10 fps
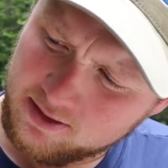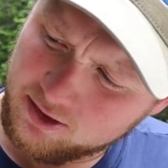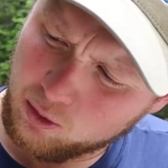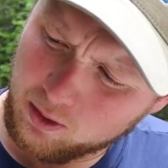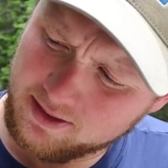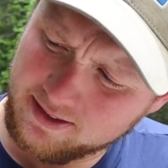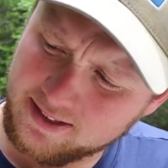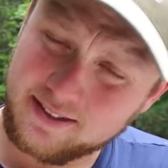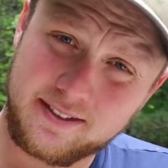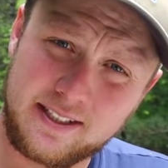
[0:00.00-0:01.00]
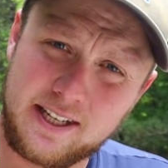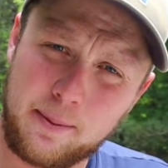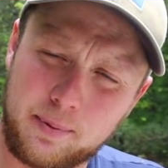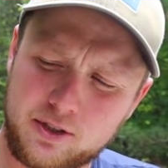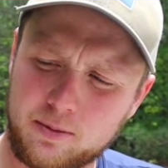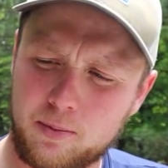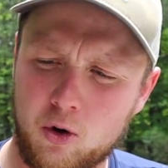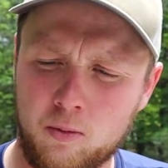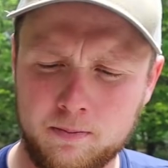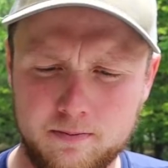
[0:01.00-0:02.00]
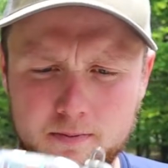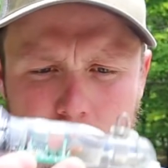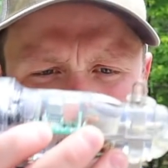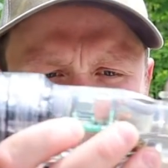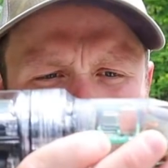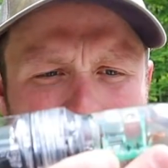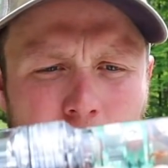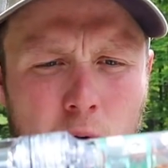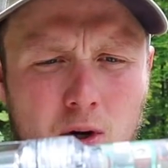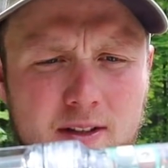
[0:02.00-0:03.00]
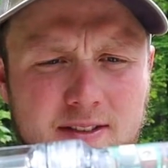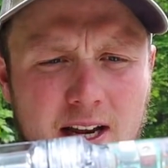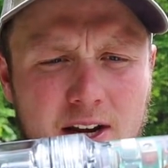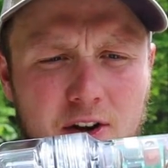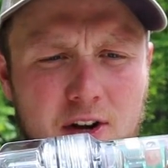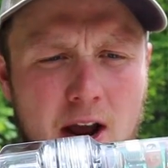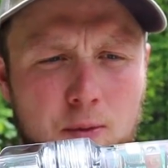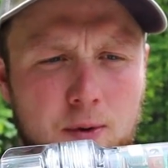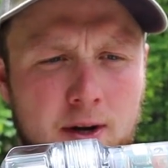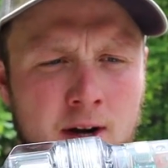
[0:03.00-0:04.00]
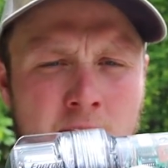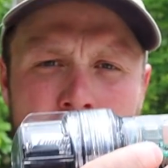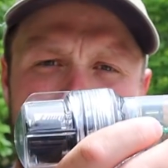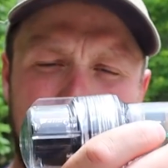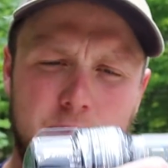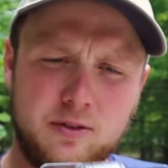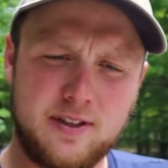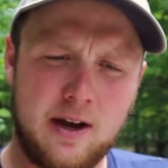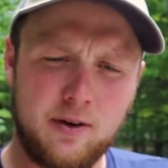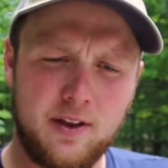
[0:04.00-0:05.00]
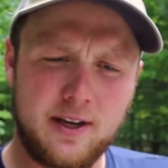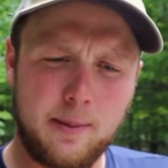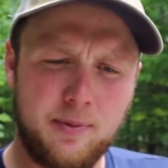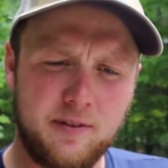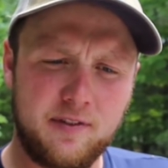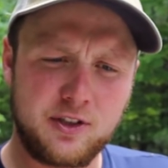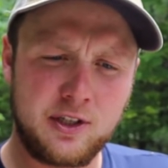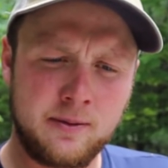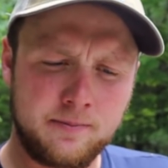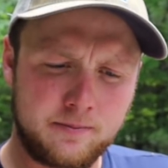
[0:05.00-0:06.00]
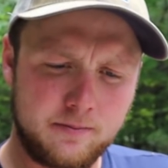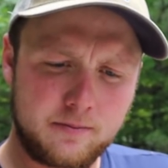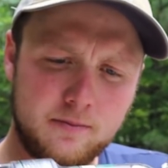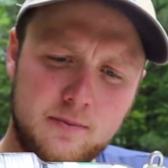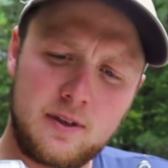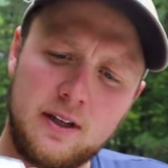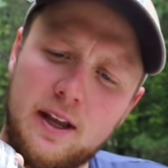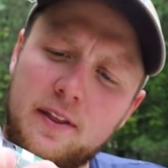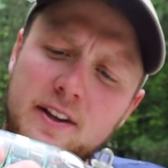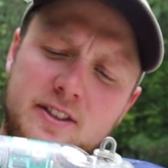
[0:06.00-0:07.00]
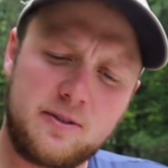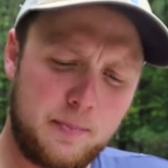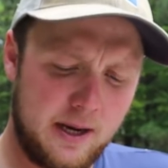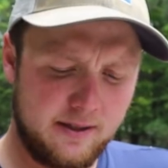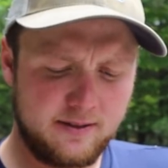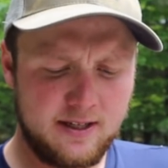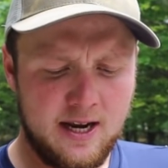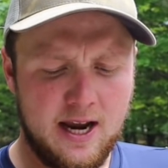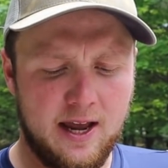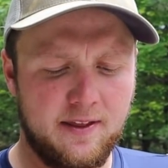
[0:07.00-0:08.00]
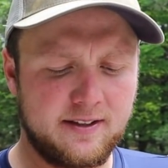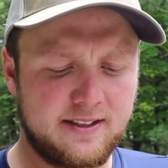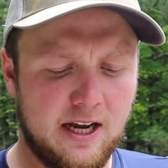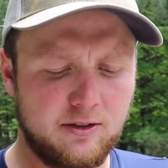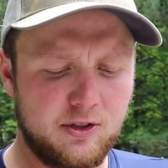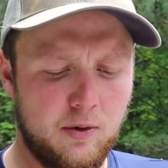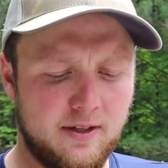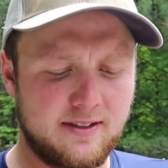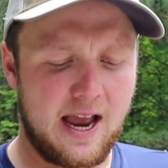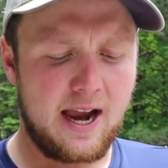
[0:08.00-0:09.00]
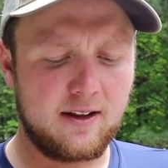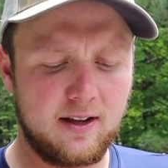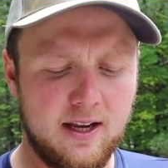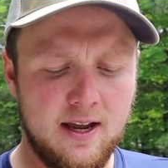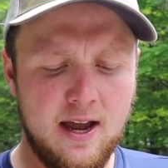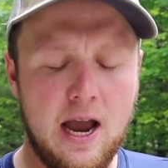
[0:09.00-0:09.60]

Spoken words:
So what this is a temperature probe. You hook this onto your downrigger. It goes down to the depth you're fishing, and this spins, and this tells you exactly